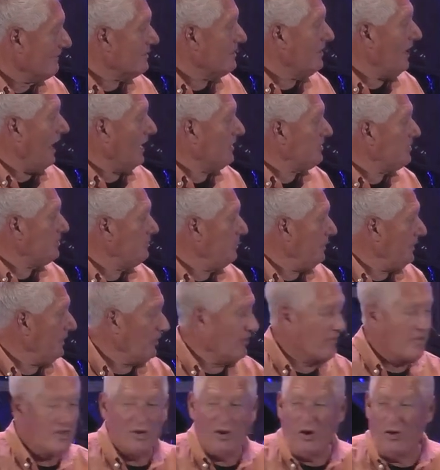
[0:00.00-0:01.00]
God's
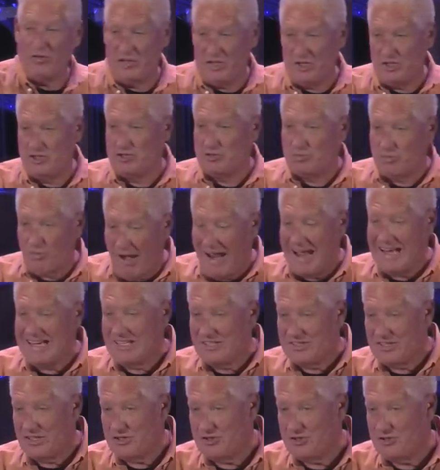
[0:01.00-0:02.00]
bigger than all these
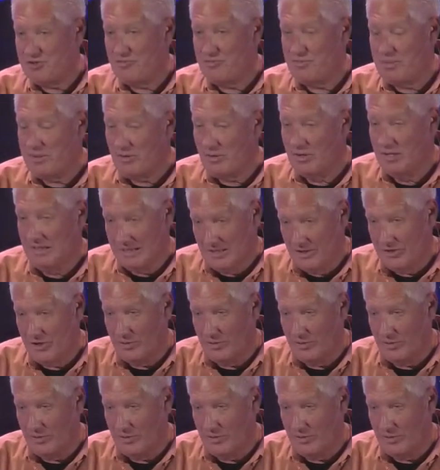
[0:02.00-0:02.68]
shrines that you've built.